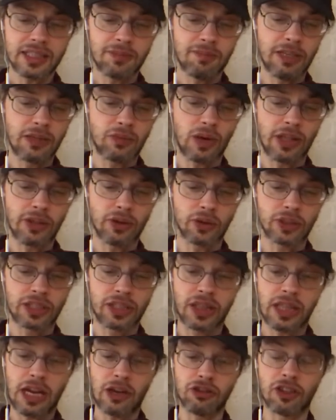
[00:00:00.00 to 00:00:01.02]
speak while those
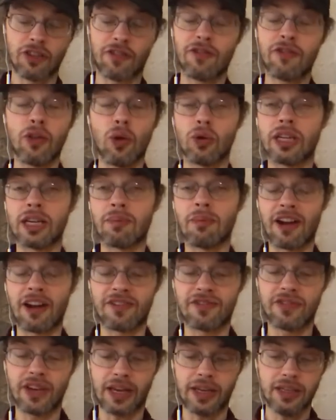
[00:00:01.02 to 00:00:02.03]
clouds are floating my
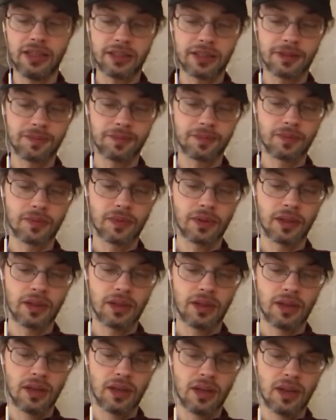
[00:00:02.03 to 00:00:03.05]
face."
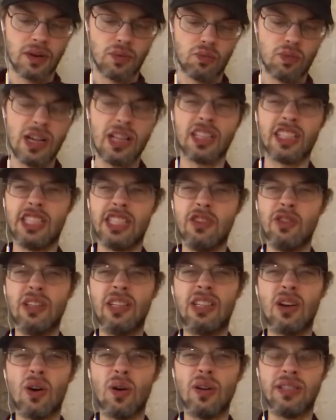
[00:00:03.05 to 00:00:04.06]
"Will you
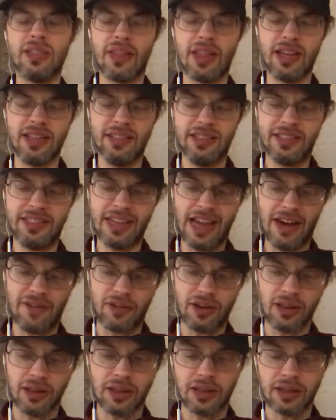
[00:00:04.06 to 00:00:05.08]
go to the
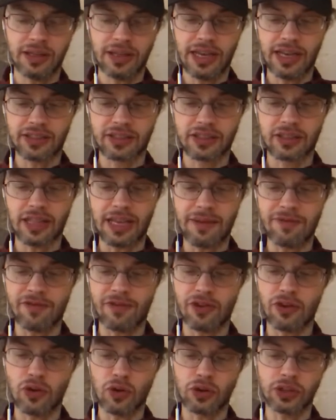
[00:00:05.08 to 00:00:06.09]
devil," he exclaimed
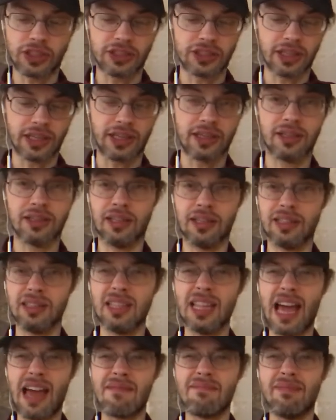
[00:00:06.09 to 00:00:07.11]
ferociously, "and
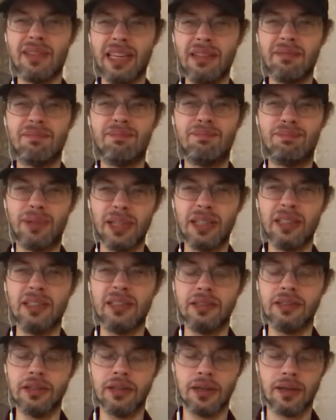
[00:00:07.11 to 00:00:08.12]
let me
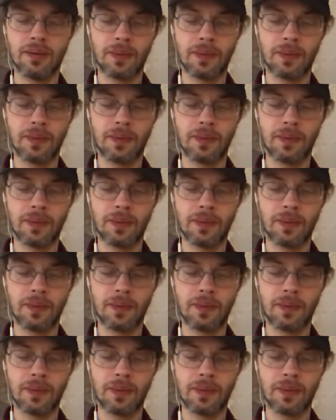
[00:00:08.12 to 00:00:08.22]
be?"